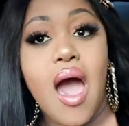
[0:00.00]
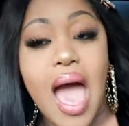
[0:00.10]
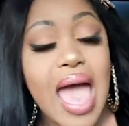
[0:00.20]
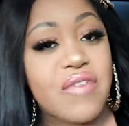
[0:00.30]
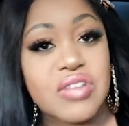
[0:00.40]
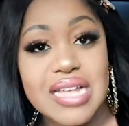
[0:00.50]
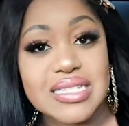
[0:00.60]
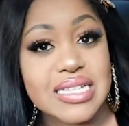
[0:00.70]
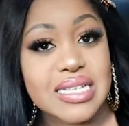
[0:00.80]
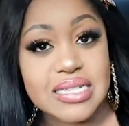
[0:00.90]
I haven't had
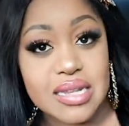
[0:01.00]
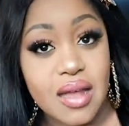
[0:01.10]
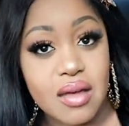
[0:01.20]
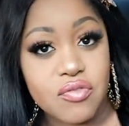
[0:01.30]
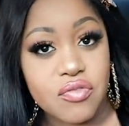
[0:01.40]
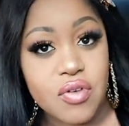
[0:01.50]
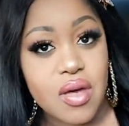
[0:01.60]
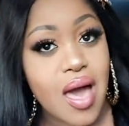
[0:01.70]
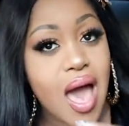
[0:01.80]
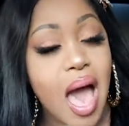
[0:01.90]
success in love.
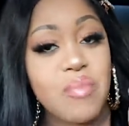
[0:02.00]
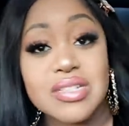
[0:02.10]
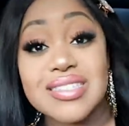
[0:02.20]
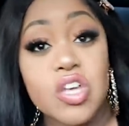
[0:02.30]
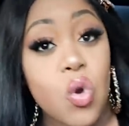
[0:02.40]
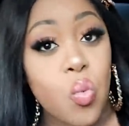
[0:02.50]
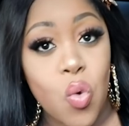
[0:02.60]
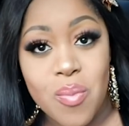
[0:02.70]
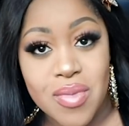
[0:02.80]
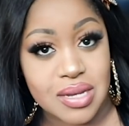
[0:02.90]
I'm a single
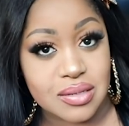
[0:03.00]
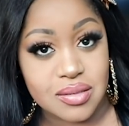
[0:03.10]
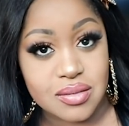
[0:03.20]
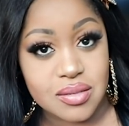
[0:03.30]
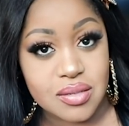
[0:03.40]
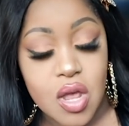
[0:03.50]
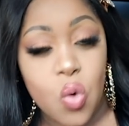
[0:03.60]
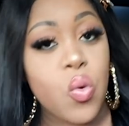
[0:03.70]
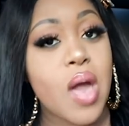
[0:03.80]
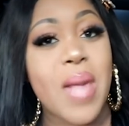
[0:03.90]
woman.
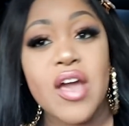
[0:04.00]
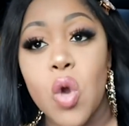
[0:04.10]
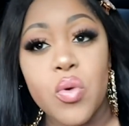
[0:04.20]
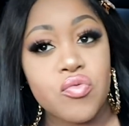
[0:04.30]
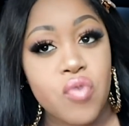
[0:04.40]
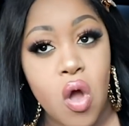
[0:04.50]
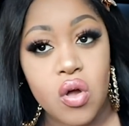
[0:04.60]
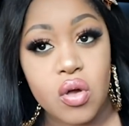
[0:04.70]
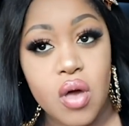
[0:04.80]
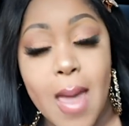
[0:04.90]
Where am I going
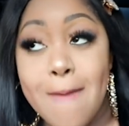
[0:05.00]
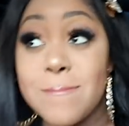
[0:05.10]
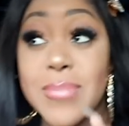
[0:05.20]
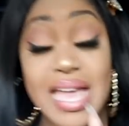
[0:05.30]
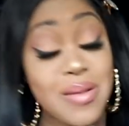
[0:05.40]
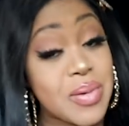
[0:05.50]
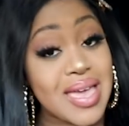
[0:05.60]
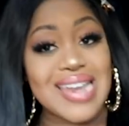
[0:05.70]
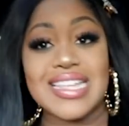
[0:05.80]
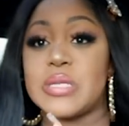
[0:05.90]
wrong?
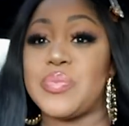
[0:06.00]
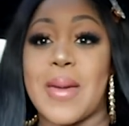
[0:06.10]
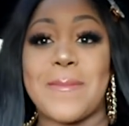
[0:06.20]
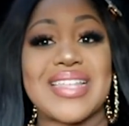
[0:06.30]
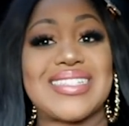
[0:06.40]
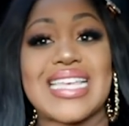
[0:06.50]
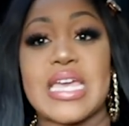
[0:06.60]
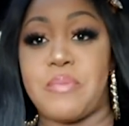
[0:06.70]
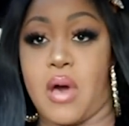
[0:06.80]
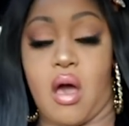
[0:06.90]
Maybe I need to be a bit
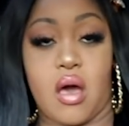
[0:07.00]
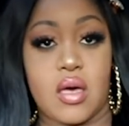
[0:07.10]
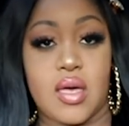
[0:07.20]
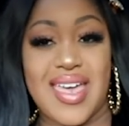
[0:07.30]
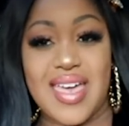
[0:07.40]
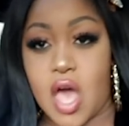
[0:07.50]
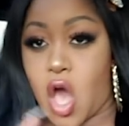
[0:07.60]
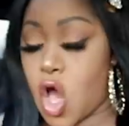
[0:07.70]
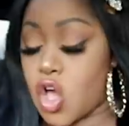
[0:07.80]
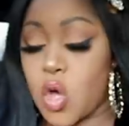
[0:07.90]
deeper.
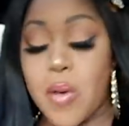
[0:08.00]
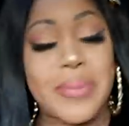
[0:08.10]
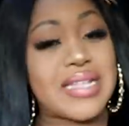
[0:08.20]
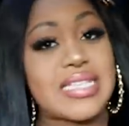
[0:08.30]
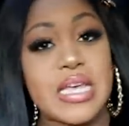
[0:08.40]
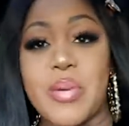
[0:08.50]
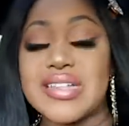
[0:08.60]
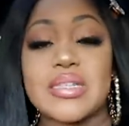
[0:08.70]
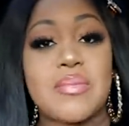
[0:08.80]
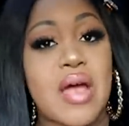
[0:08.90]
Go a bit deeper.
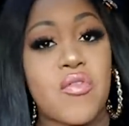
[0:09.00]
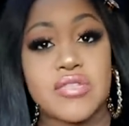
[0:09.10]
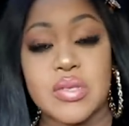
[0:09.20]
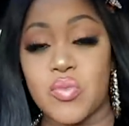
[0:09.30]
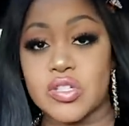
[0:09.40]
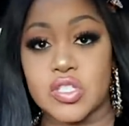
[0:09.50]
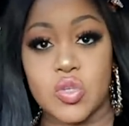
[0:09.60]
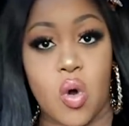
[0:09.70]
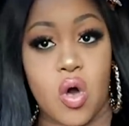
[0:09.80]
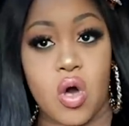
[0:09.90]
It doesn't matter if someone's
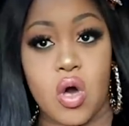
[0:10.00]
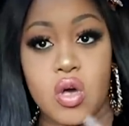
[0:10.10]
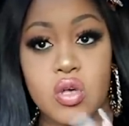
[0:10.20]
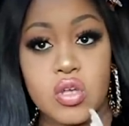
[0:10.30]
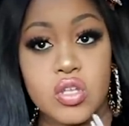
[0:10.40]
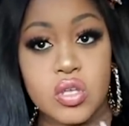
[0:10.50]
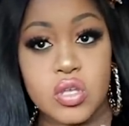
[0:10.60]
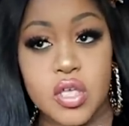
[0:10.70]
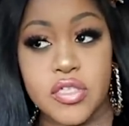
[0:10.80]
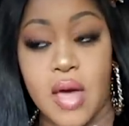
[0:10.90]
got a
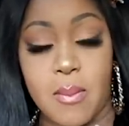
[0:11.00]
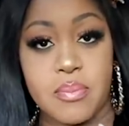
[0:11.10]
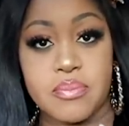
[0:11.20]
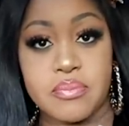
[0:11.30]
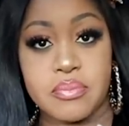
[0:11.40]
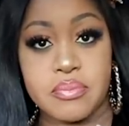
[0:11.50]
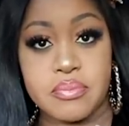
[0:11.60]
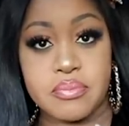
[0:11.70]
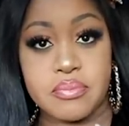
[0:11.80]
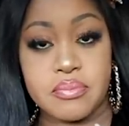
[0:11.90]
thumb.
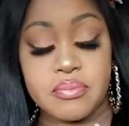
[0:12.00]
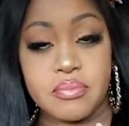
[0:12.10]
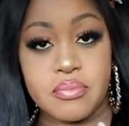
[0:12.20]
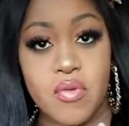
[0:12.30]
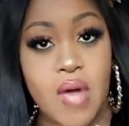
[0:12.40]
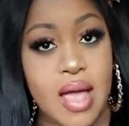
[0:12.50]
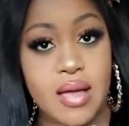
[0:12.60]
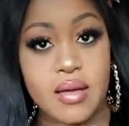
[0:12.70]
All right?